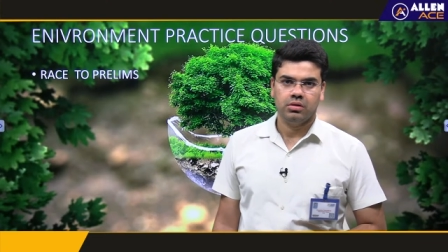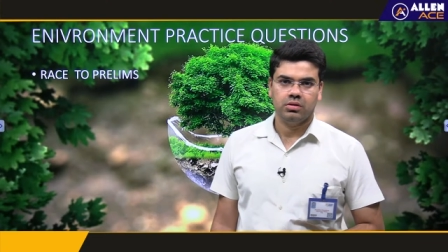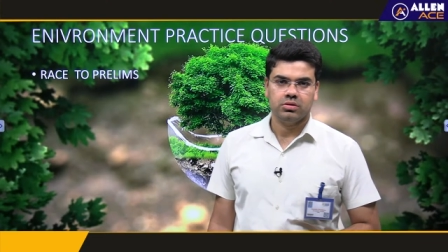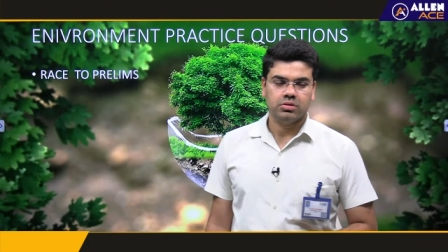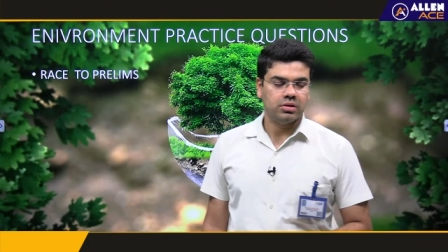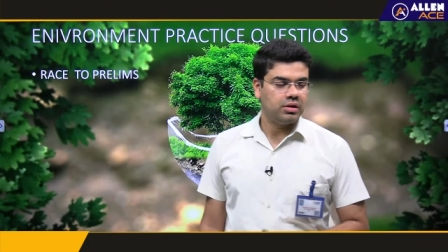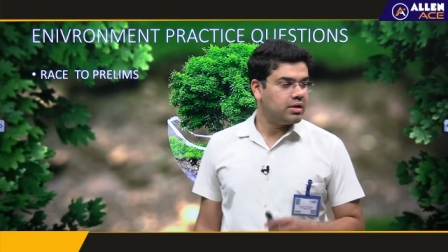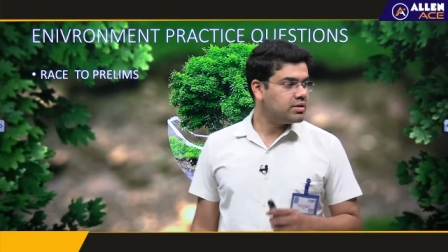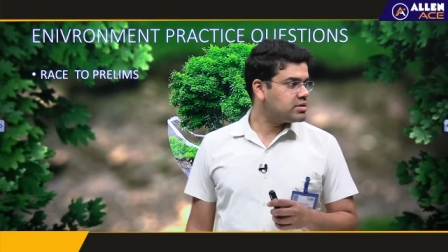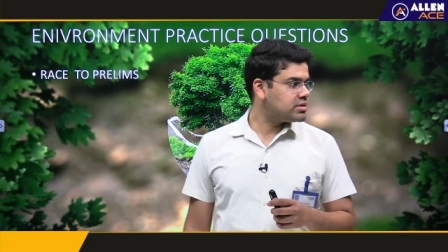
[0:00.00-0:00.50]

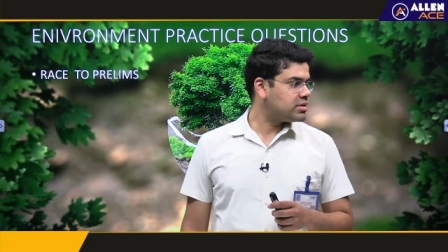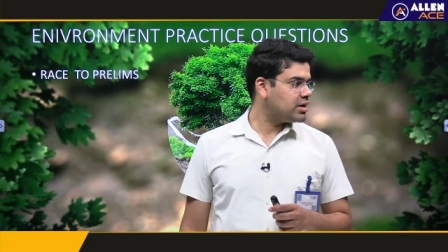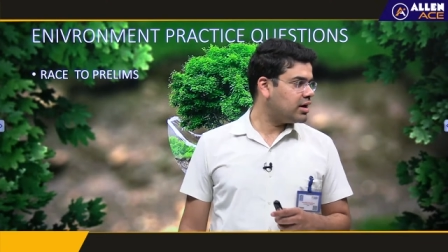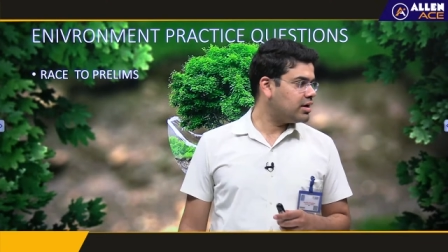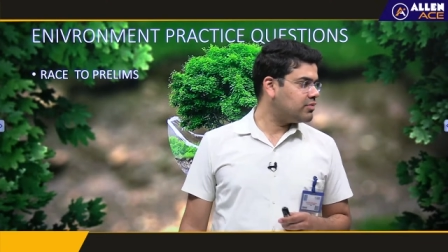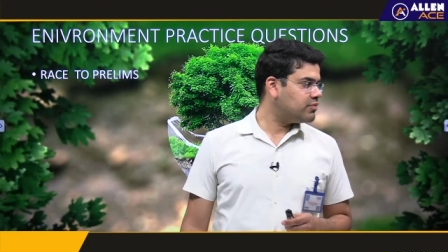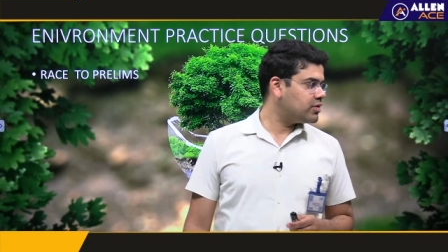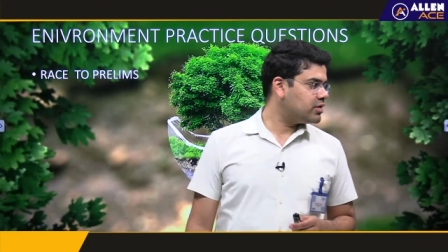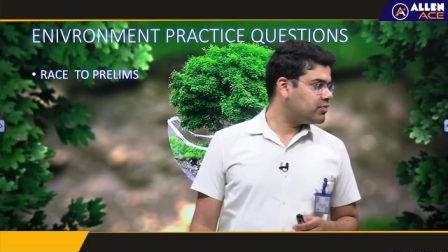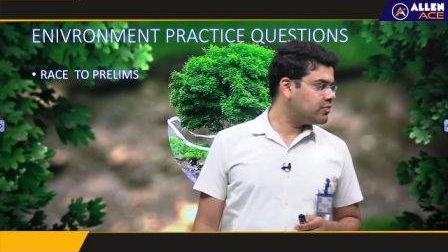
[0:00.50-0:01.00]
So let's
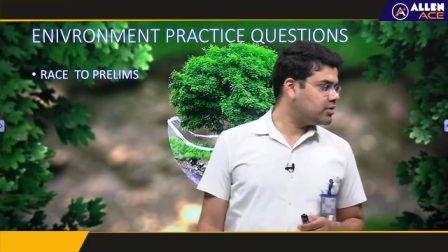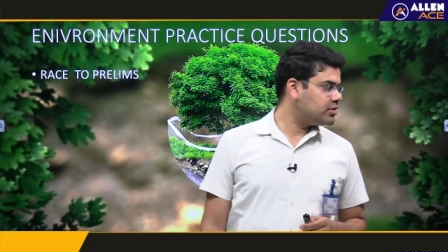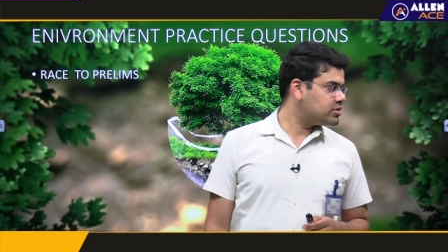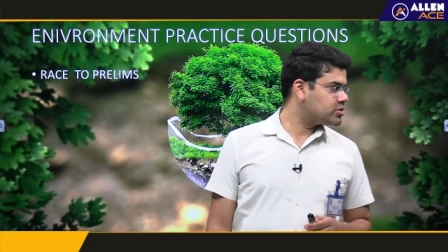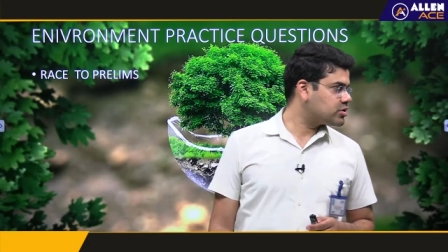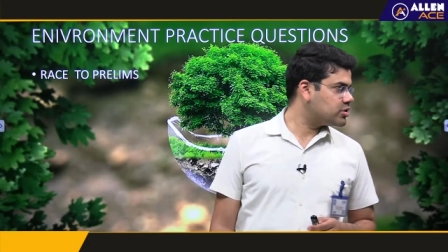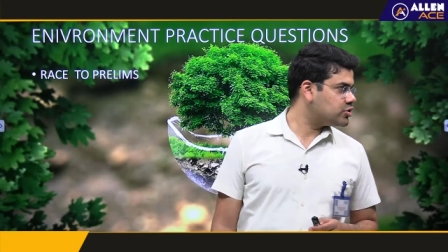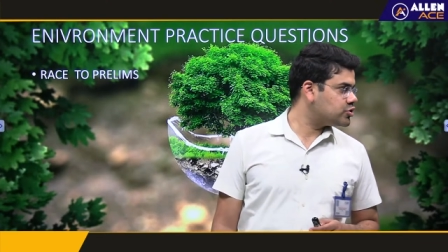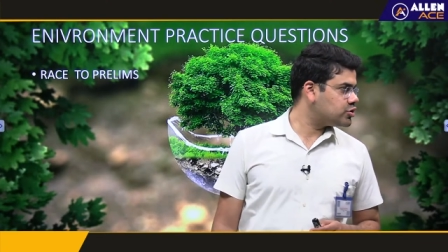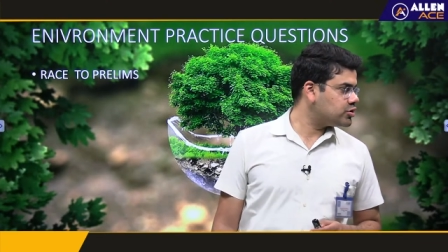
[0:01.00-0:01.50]
start with our
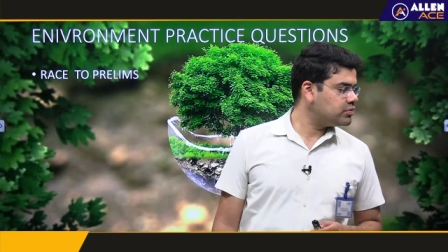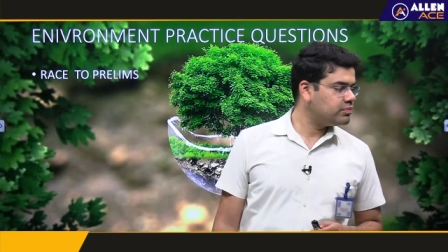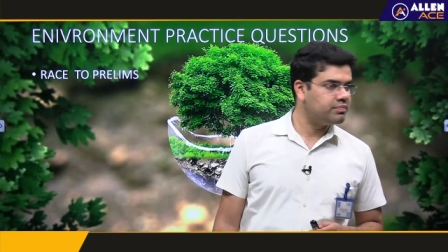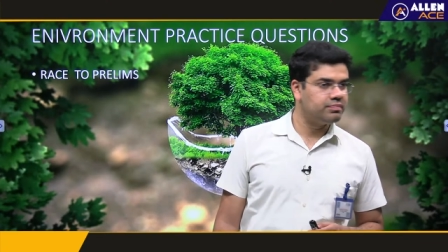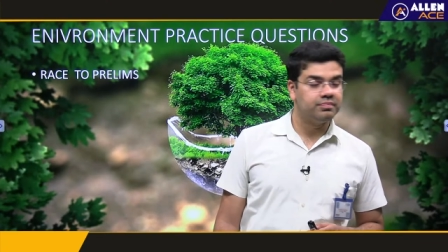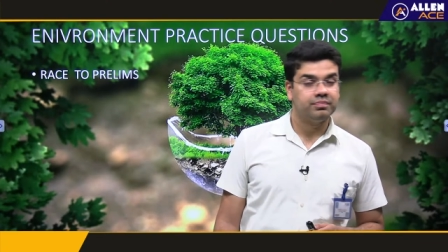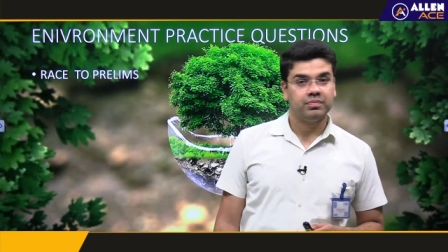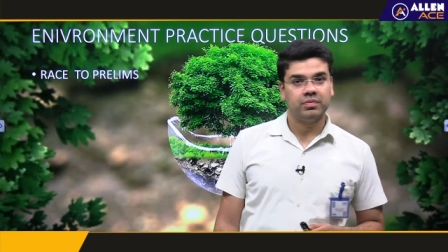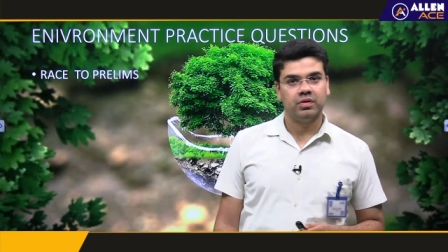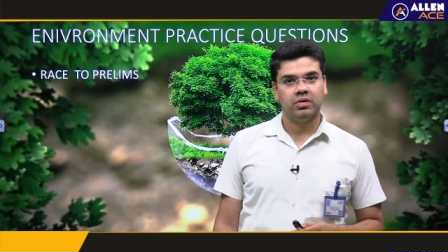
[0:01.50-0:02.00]
discussion.
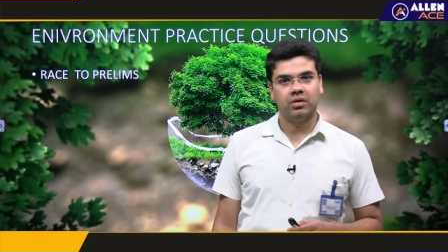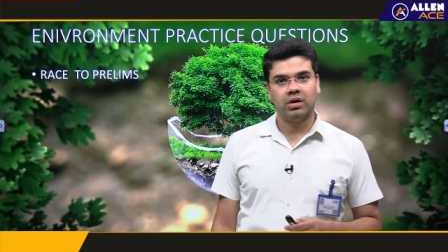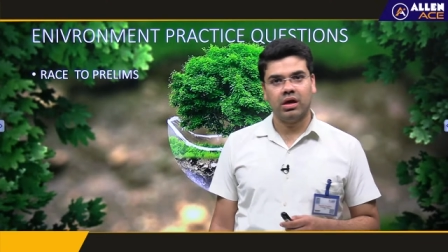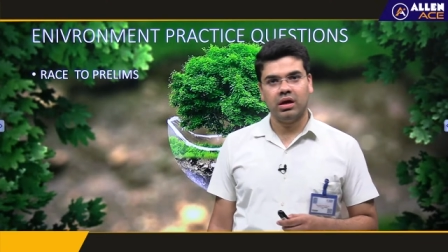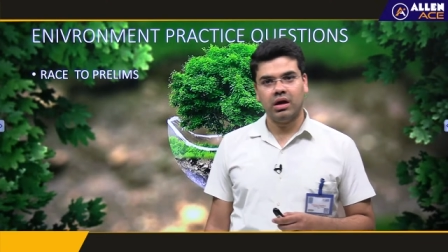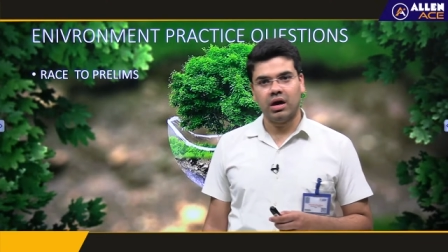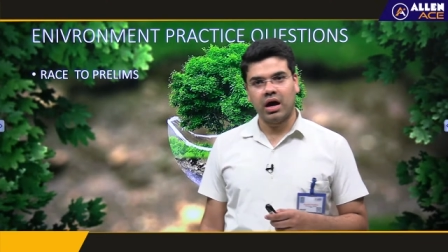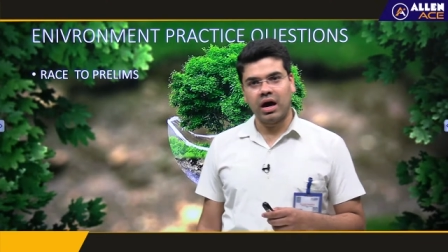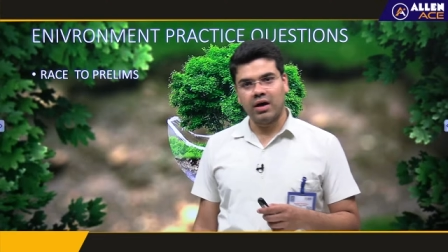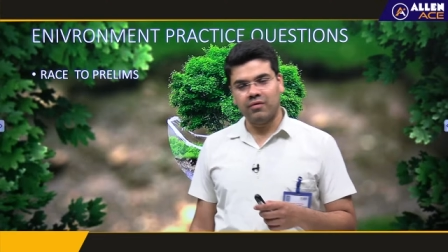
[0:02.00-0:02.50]

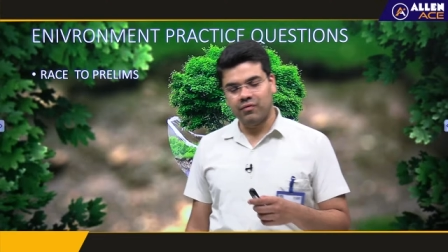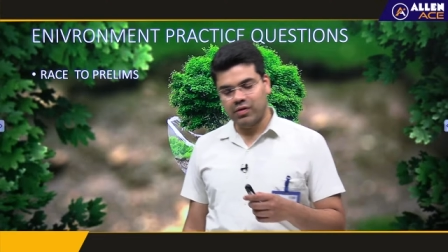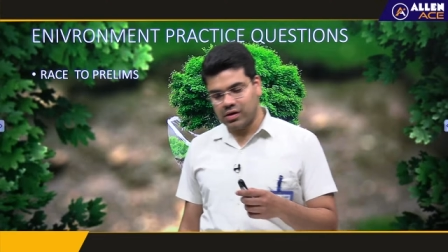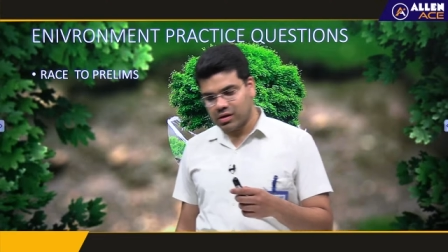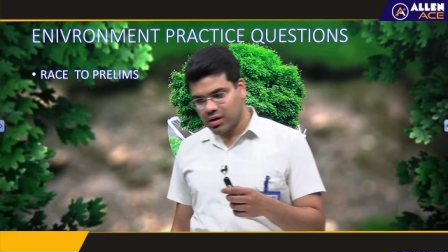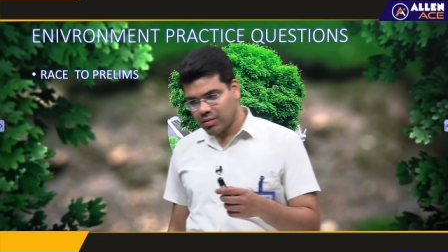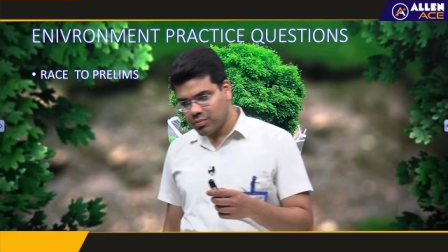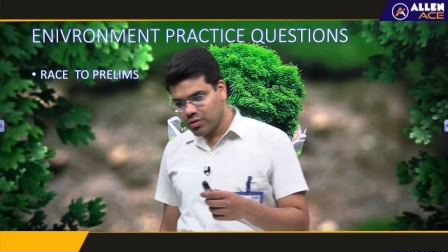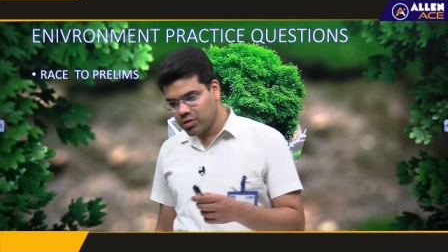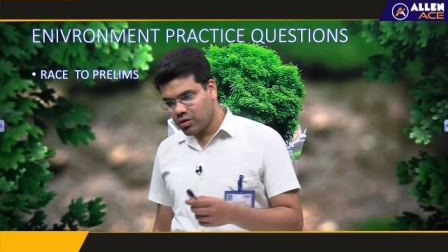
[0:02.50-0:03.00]
Okay, I
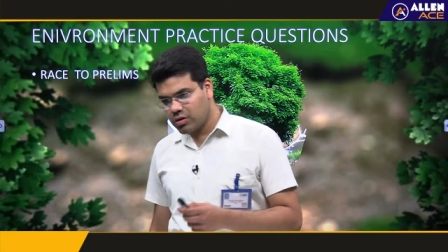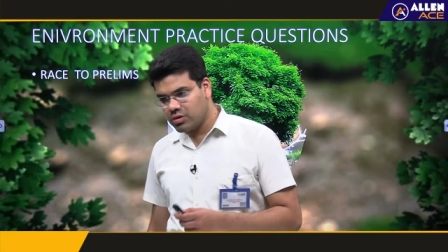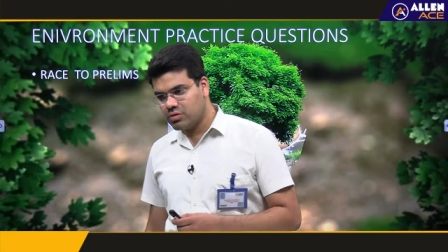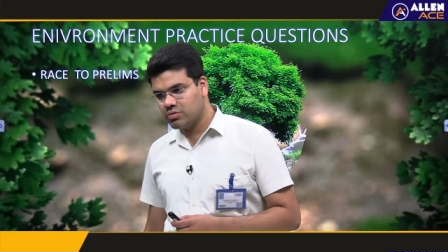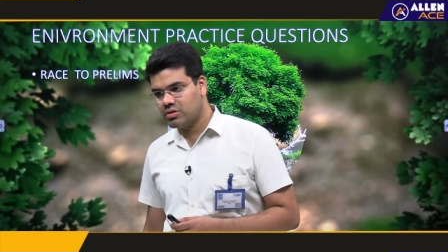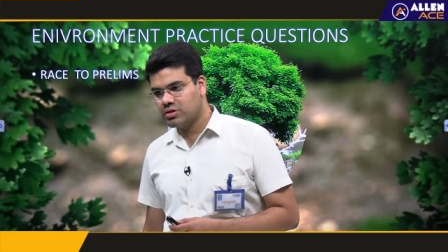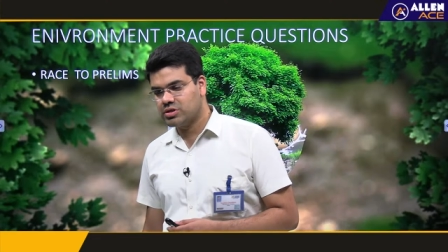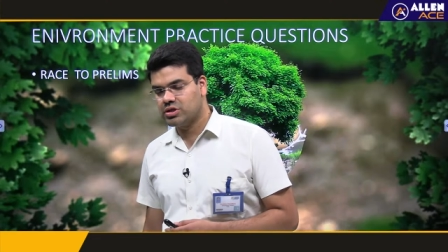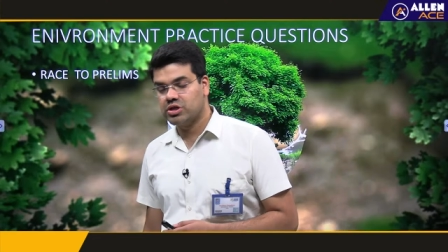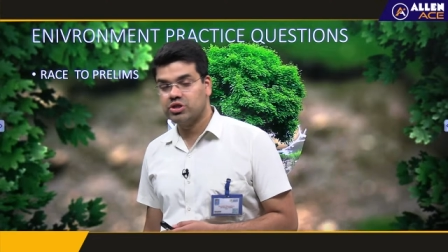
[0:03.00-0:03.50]
welcome you all to
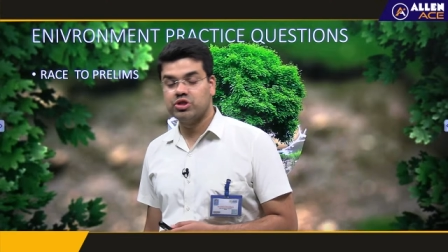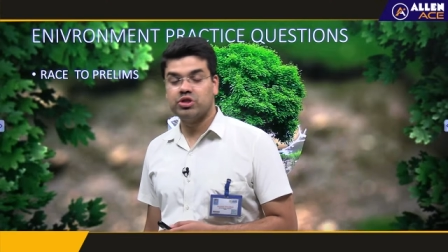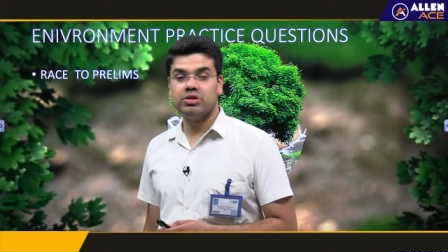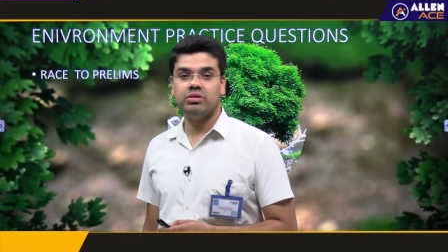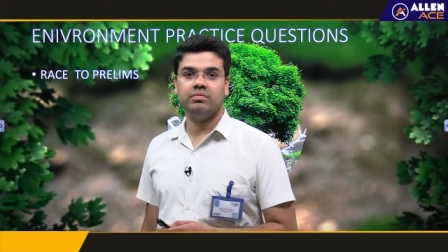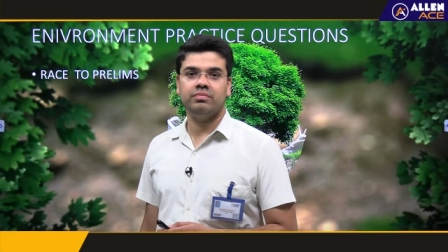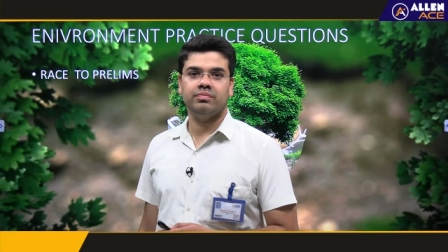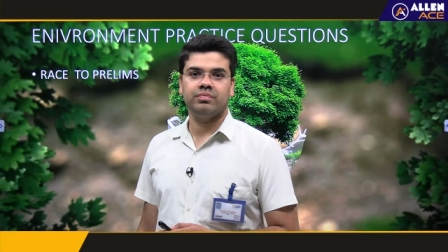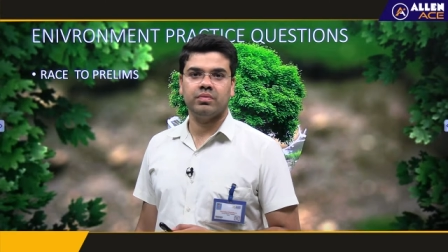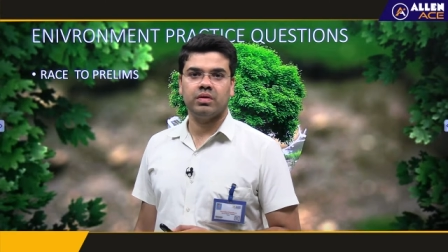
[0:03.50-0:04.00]
the session.